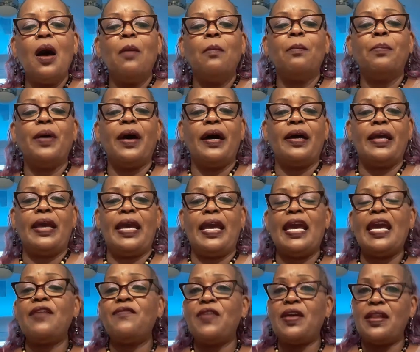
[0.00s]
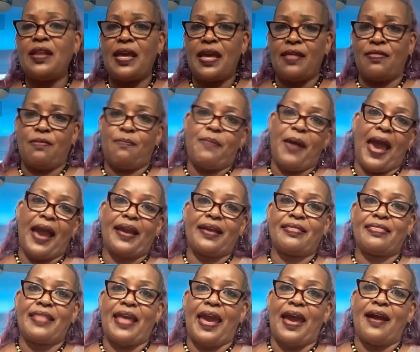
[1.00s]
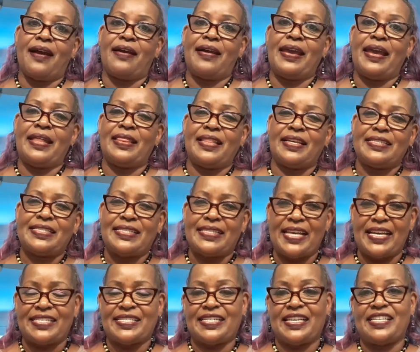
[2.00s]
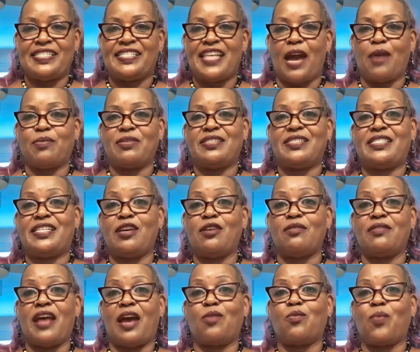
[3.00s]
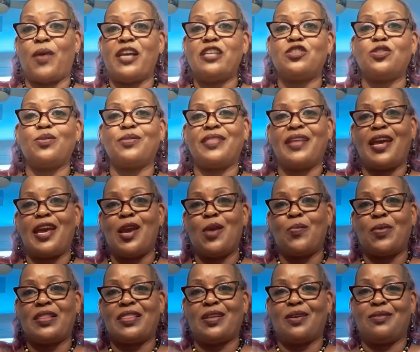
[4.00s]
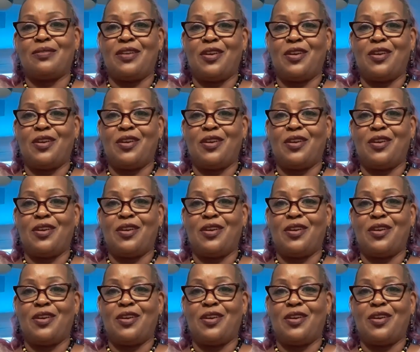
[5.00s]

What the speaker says: But even in back there in the 60s, there was still that racial thing with the,